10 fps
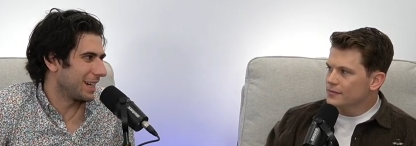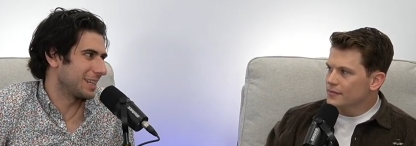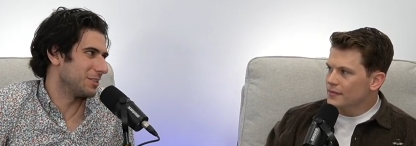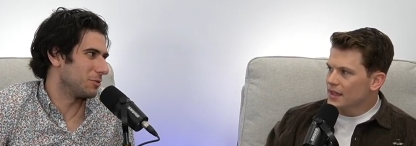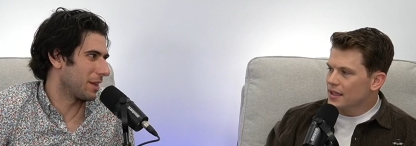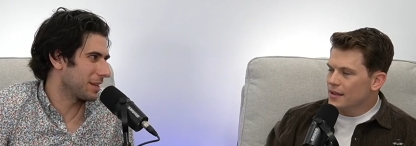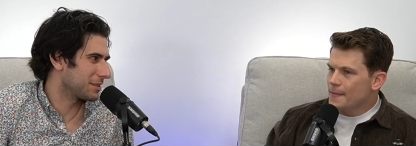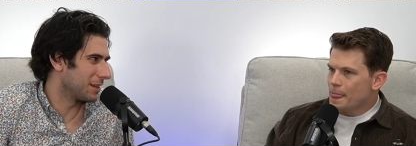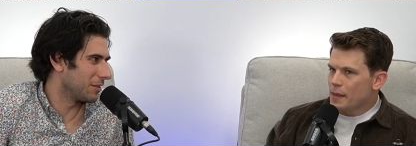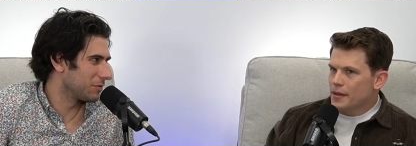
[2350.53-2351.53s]
Speaker 1: can do that
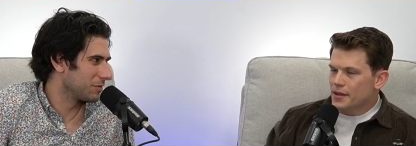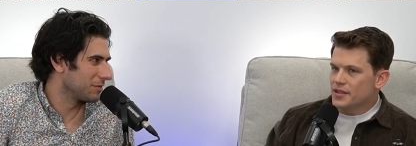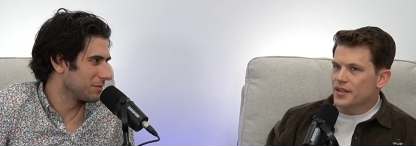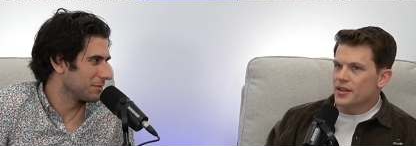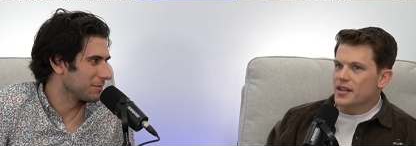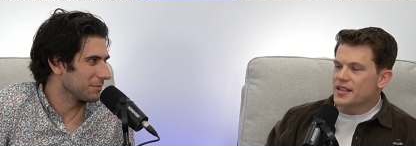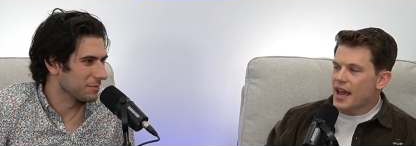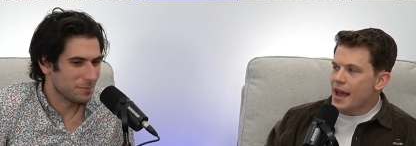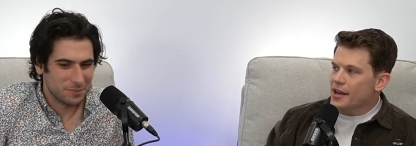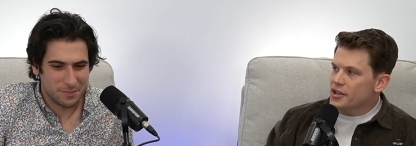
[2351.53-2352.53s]
stuff. There's there is
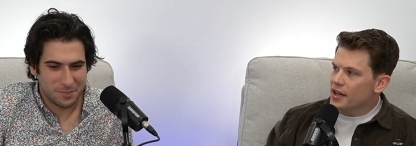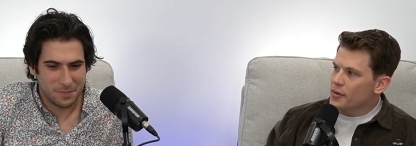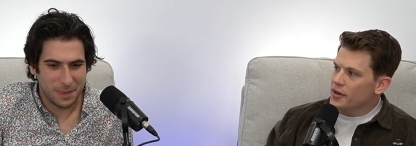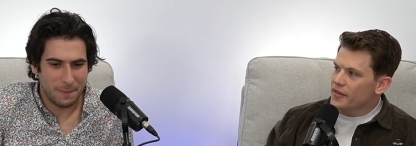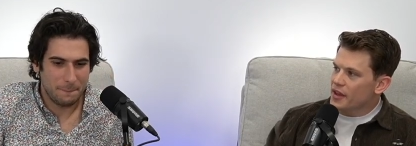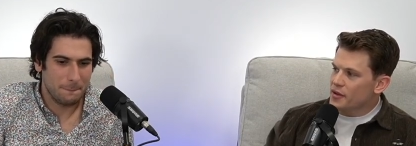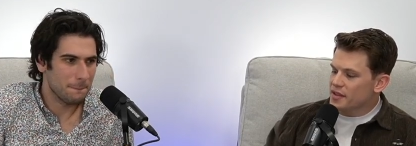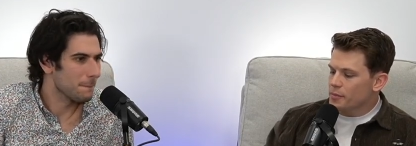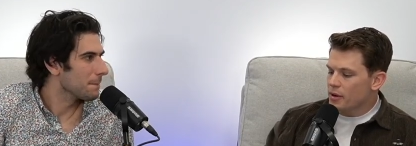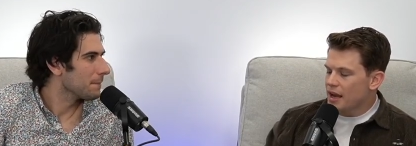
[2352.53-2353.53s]
action. I wonder if they use
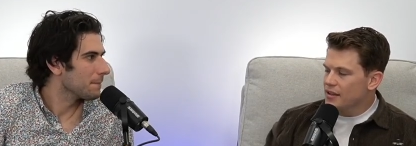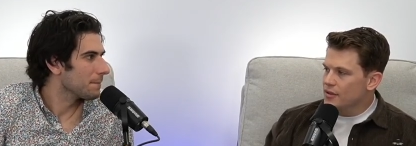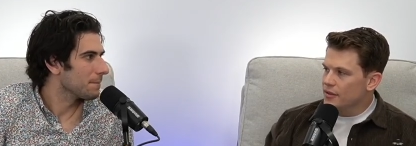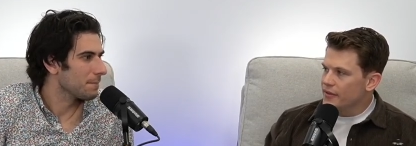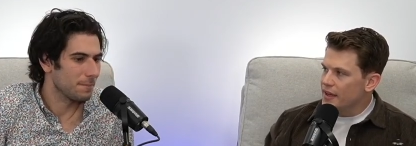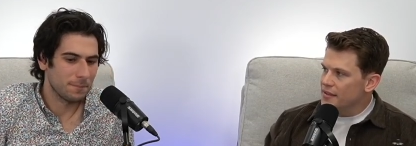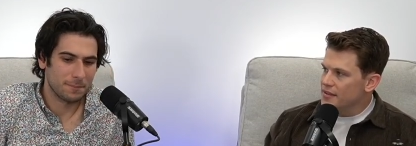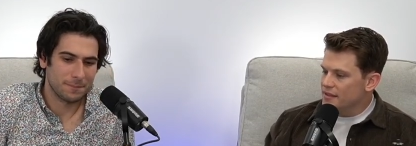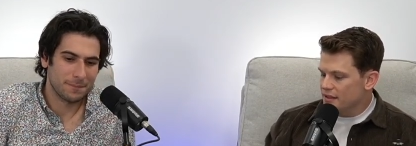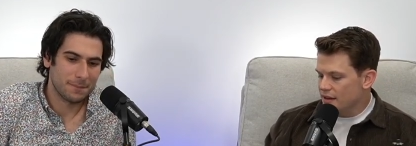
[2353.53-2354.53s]
like practical effects
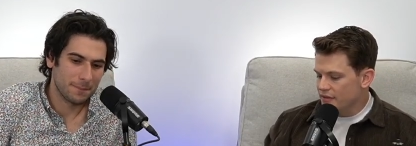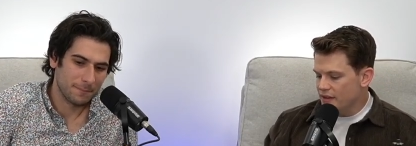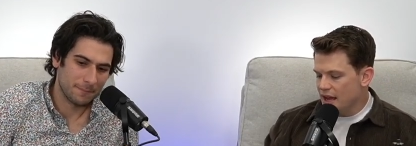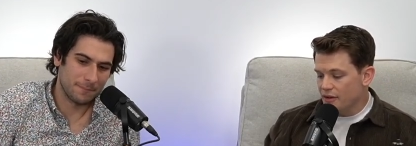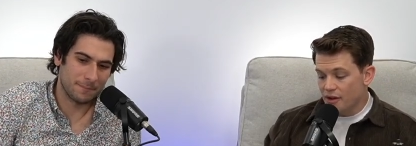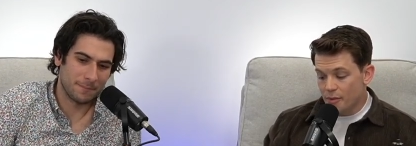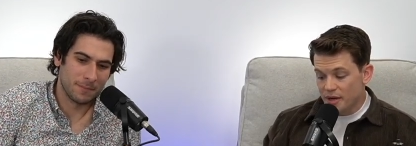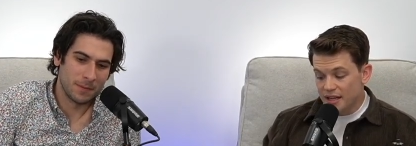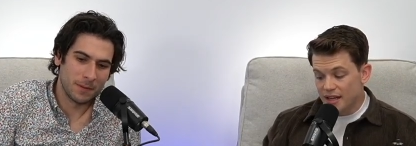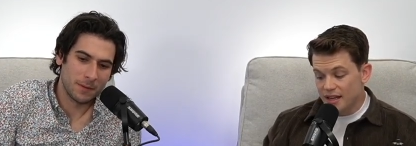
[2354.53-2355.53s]
and stuff. I don't mm. know,
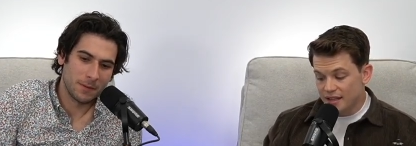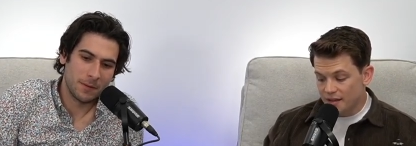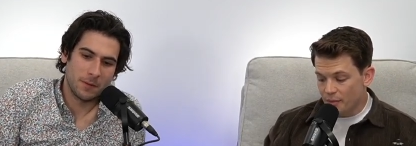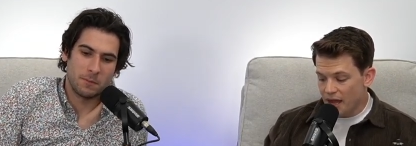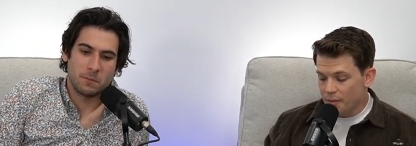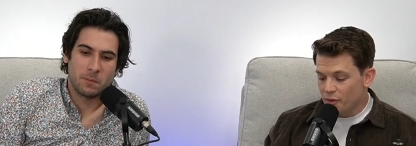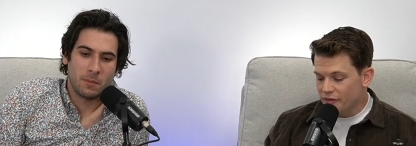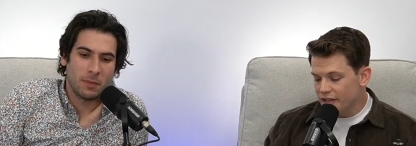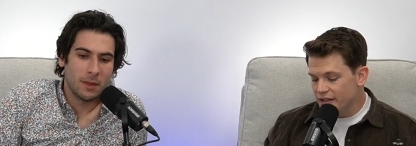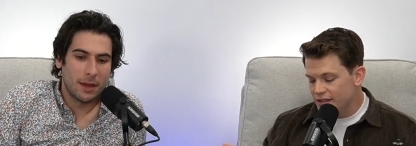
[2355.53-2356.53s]
but it, it's a bad
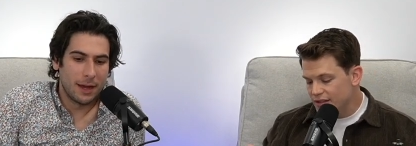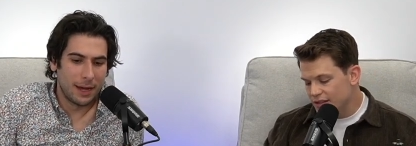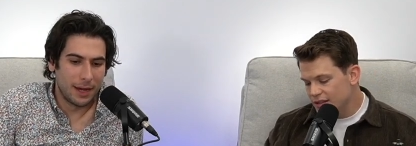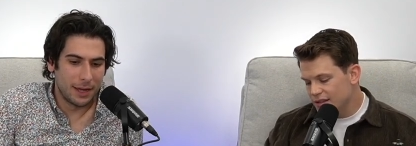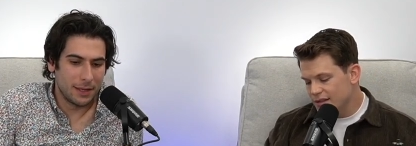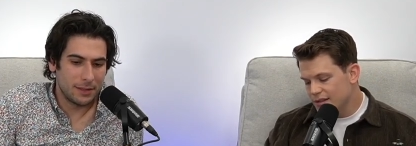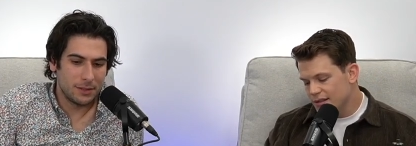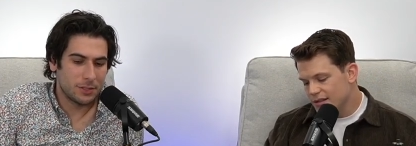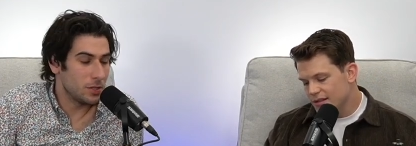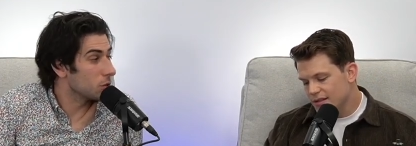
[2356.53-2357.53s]
movie.
Speaker 2: Uh,
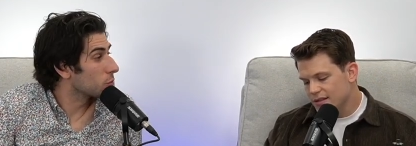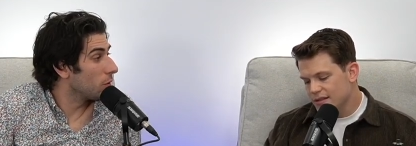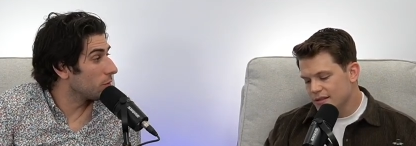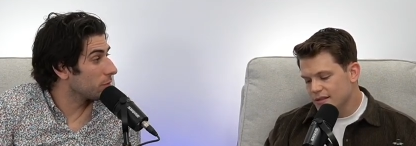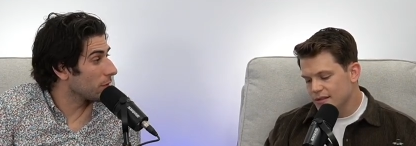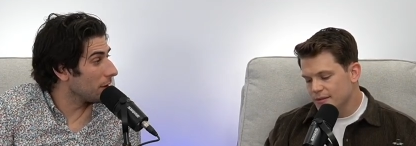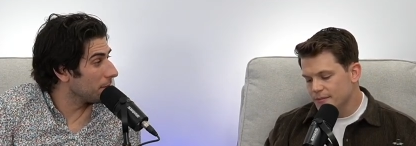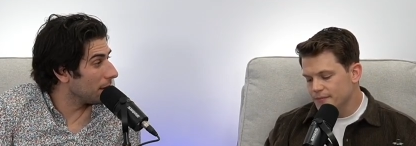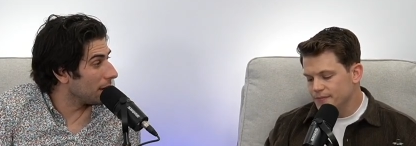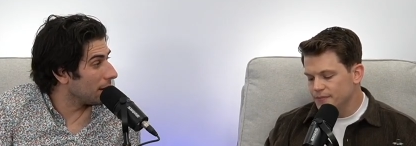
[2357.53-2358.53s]
you see this quote
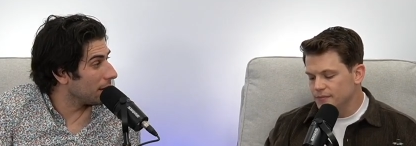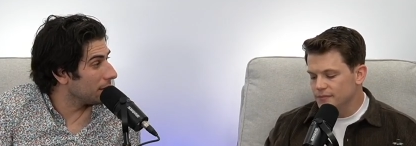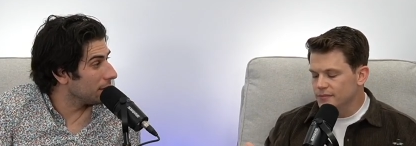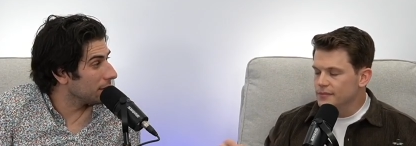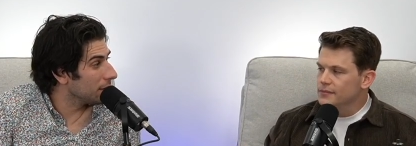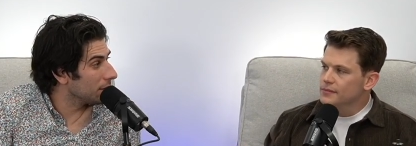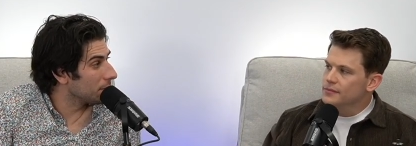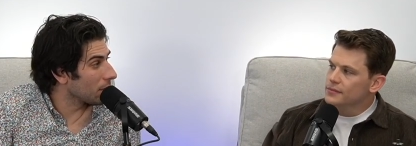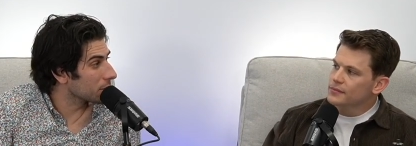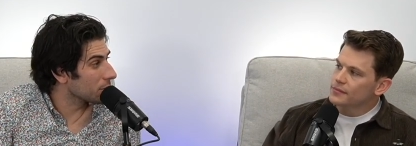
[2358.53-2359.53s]
from uh,
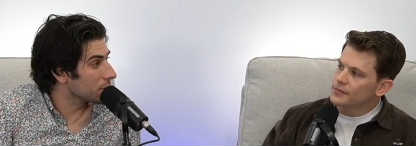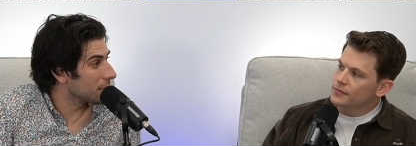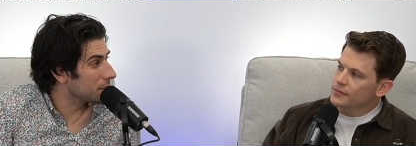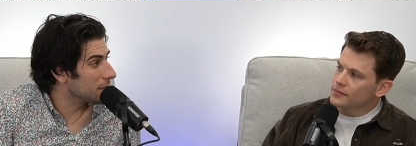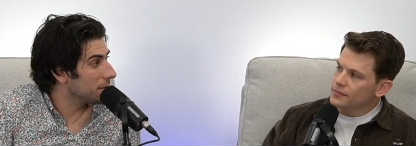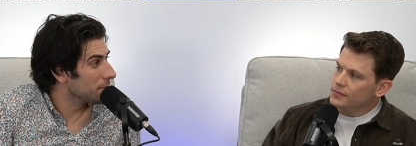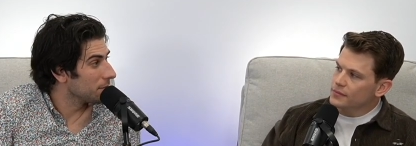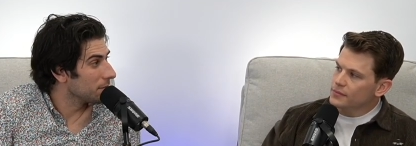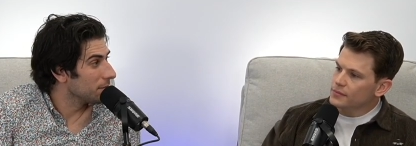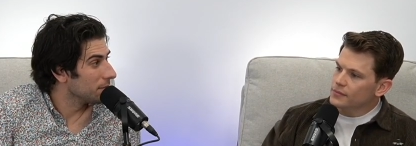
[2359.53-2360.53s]
Martin Scorsese?
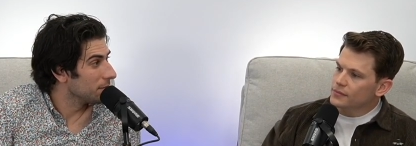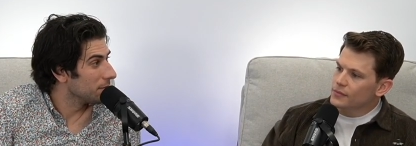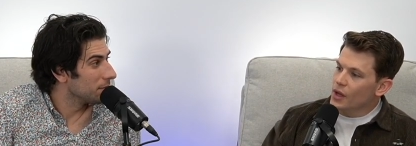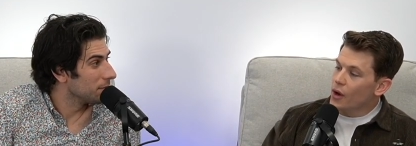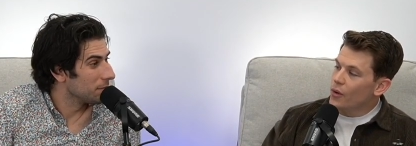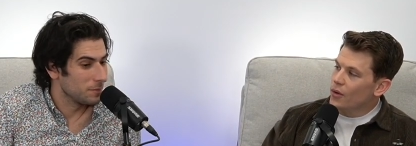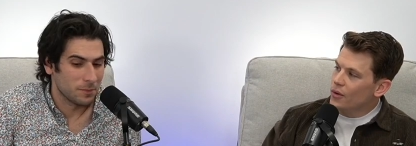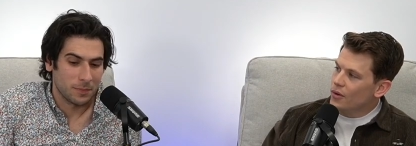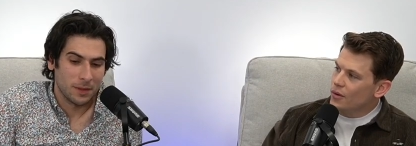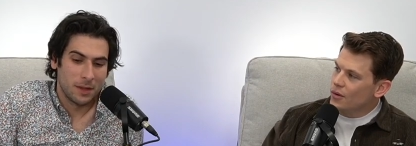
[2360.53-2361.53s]
No.
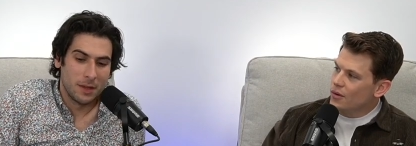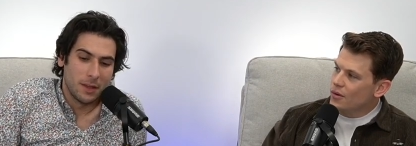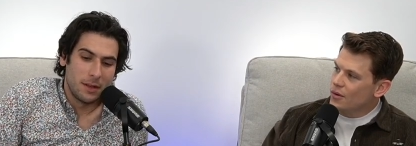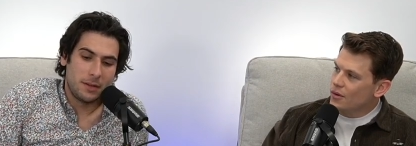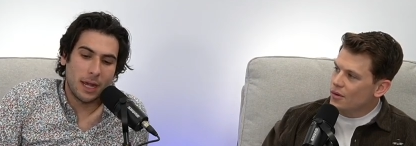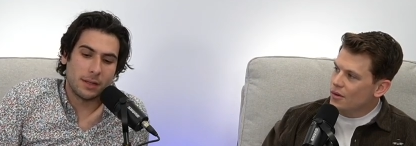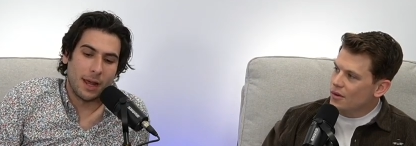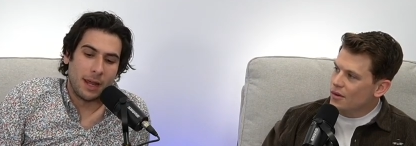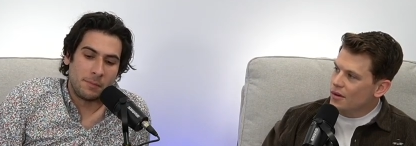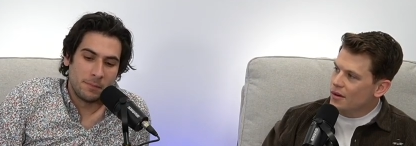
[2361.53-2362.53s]
Deadline.